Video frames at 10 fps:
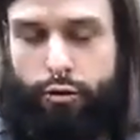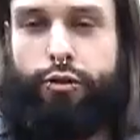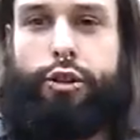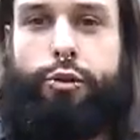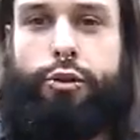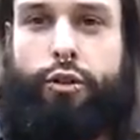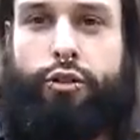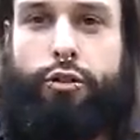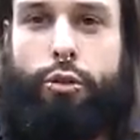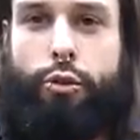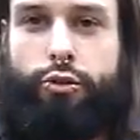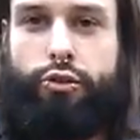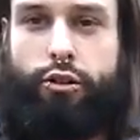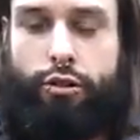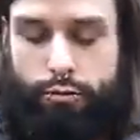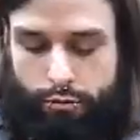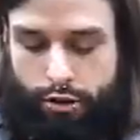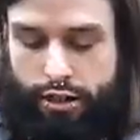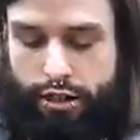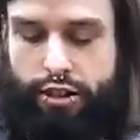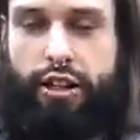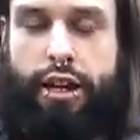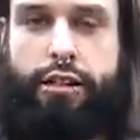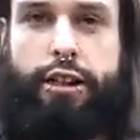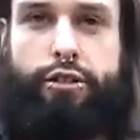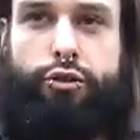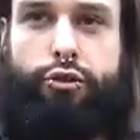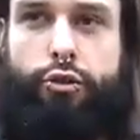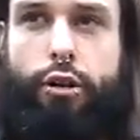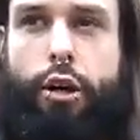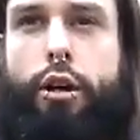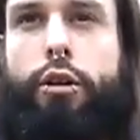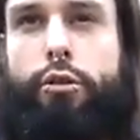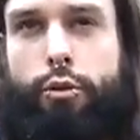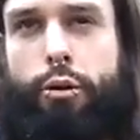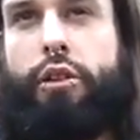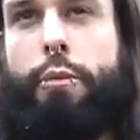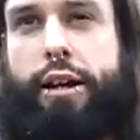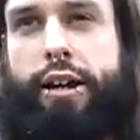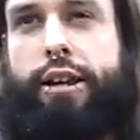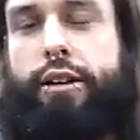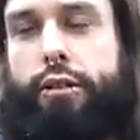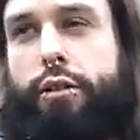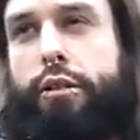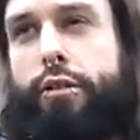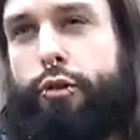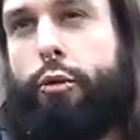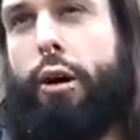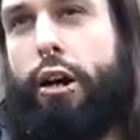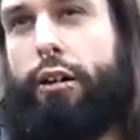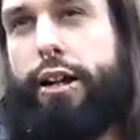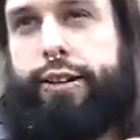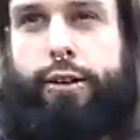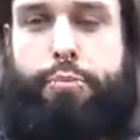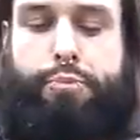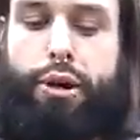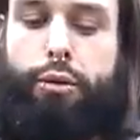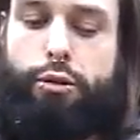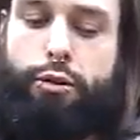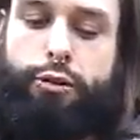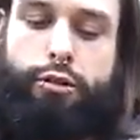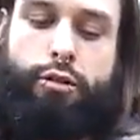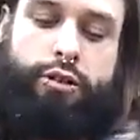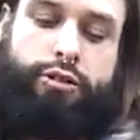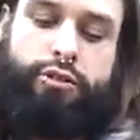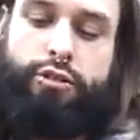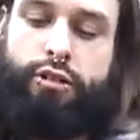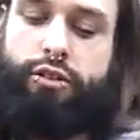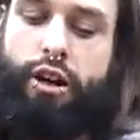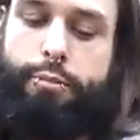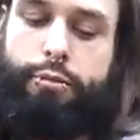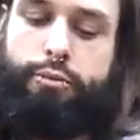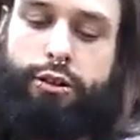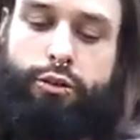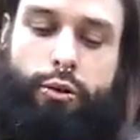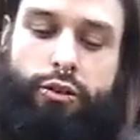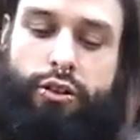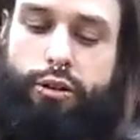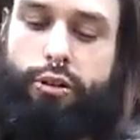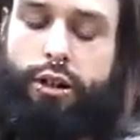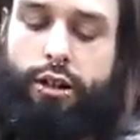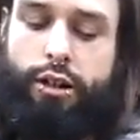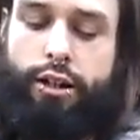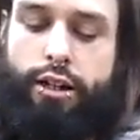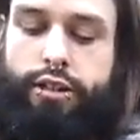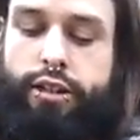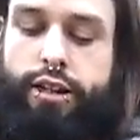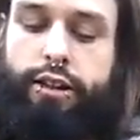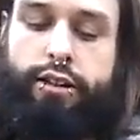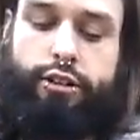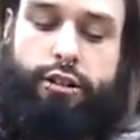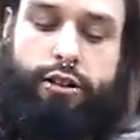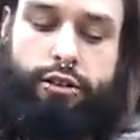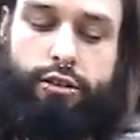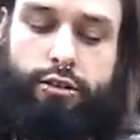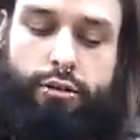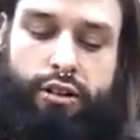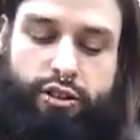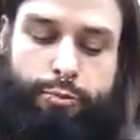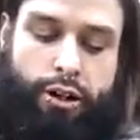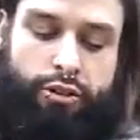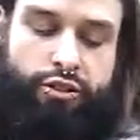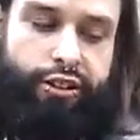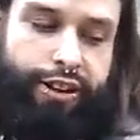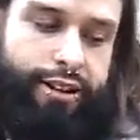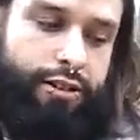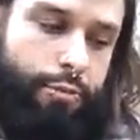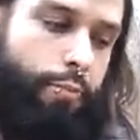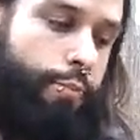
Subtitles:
with a universal holster, and then it had like, the one time I had it for a while, it had like a belt going across the top of my torso, and then it had like a spare sling.